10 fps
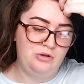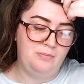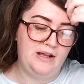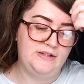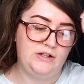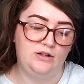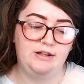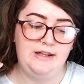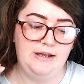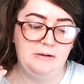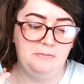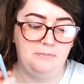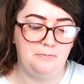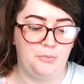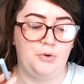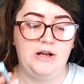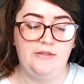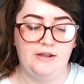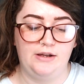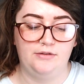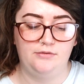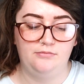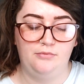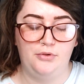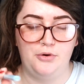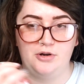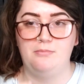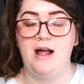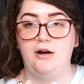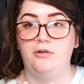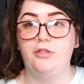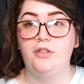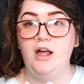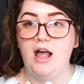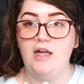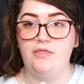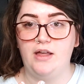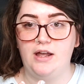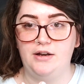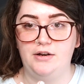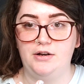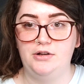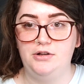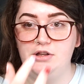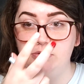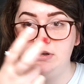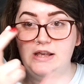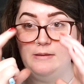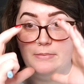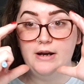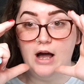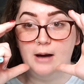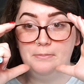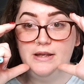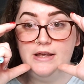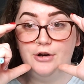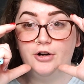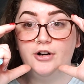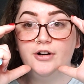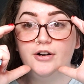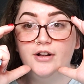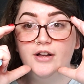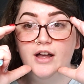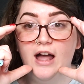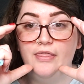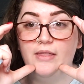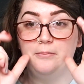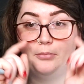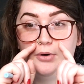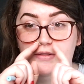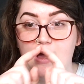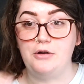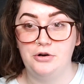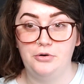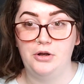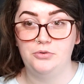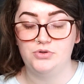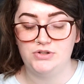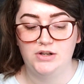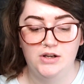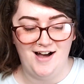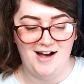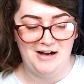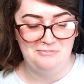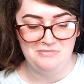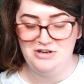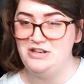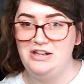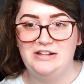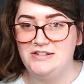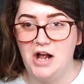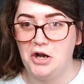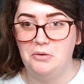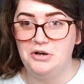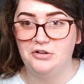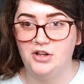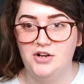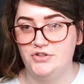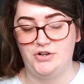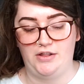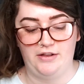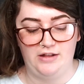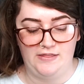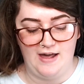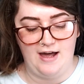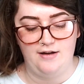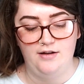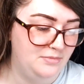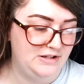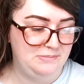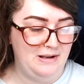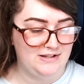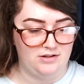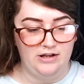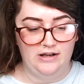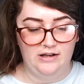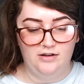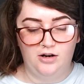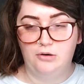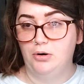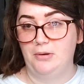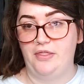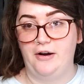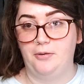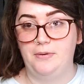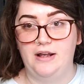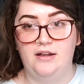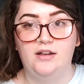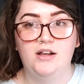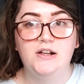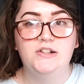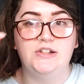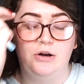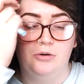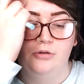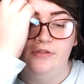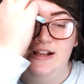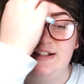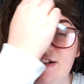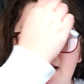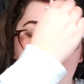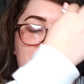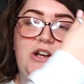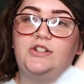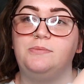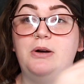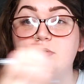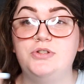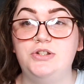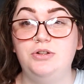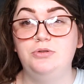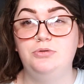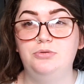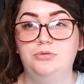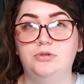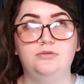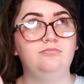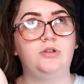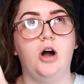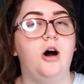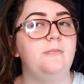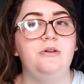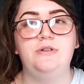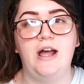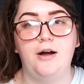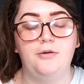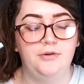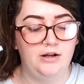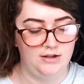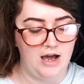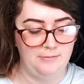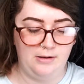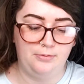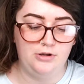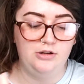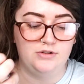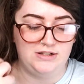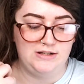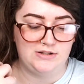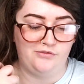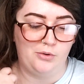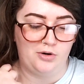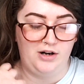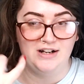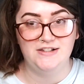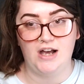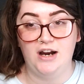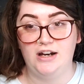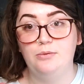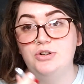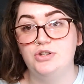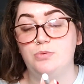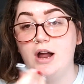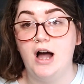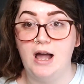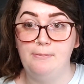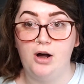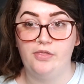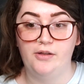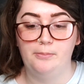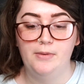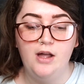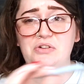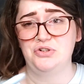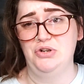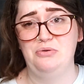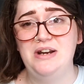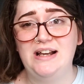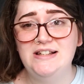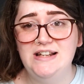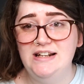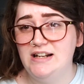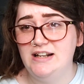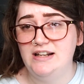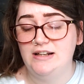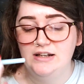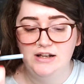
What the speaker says: basically breathe in through your mouth and then you keep it up here and then breathe out your nose. It's not going to your lungs or anything like that. It's basically aromatherapy. So these essentially are supposed to calm you down. A lot of people use these for anxiety, which is why I bought them. There's no nicotine in it,